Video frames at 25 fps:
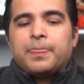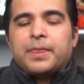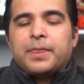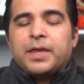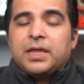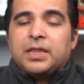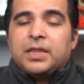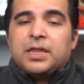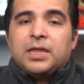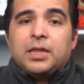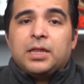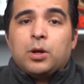
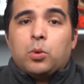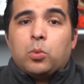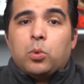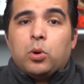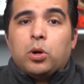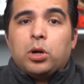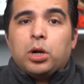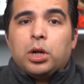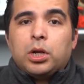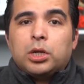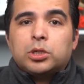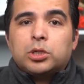it didn't
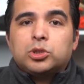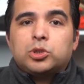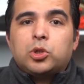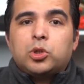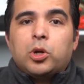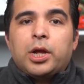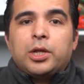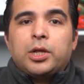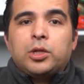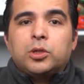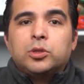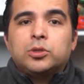work,
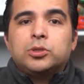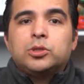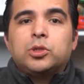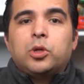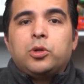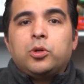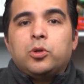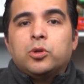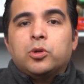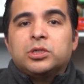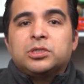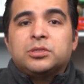so I used the
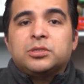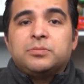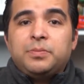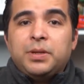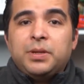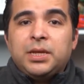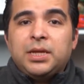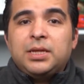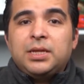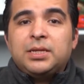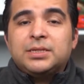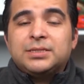
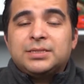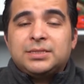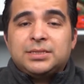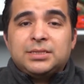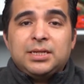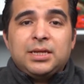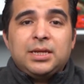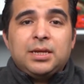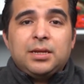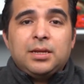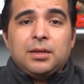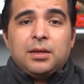
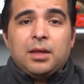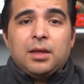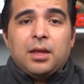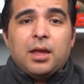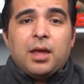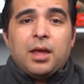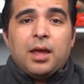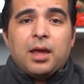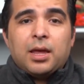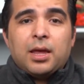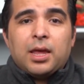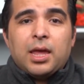USB-C
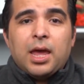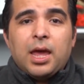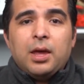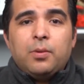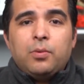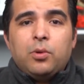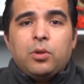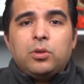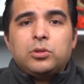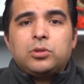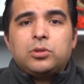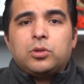
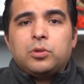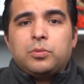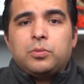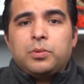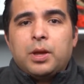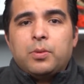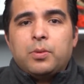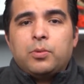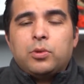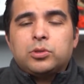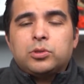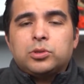cable to
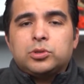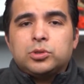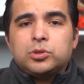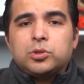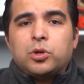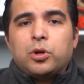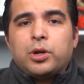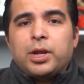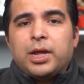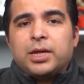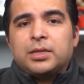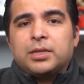be able to
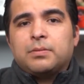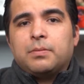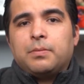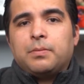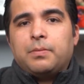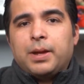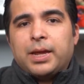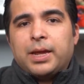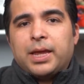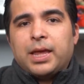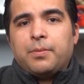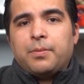connect
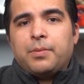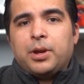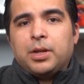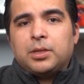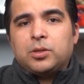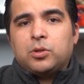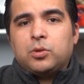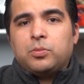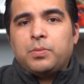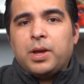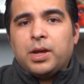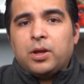my camera
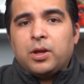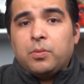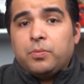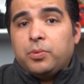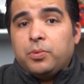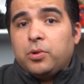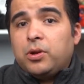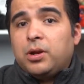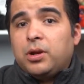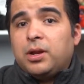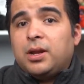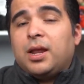into my
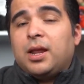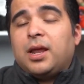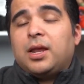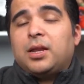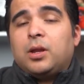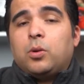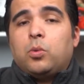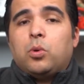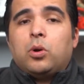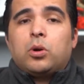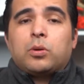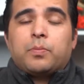computer,
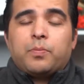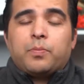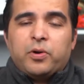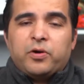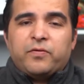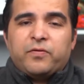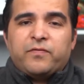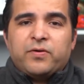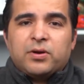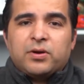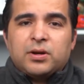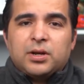and it worked
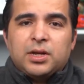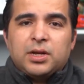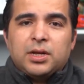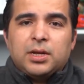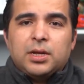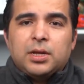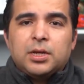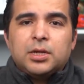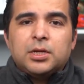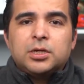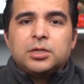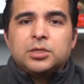perfectly.
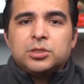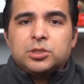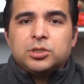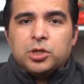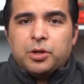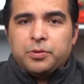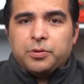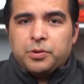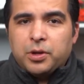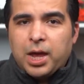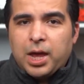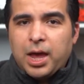
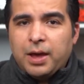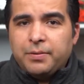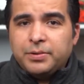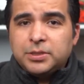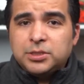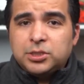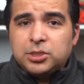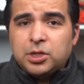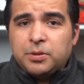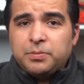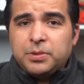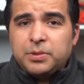So if you're
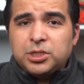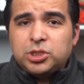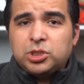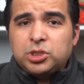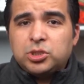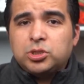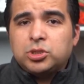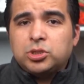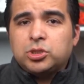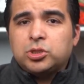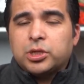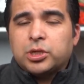having some
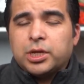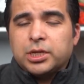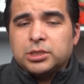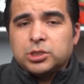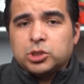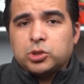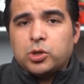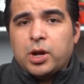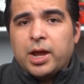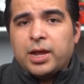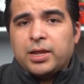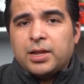issues, you can
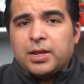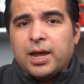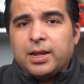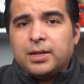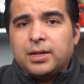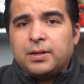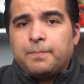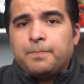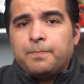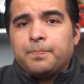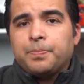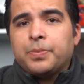try that.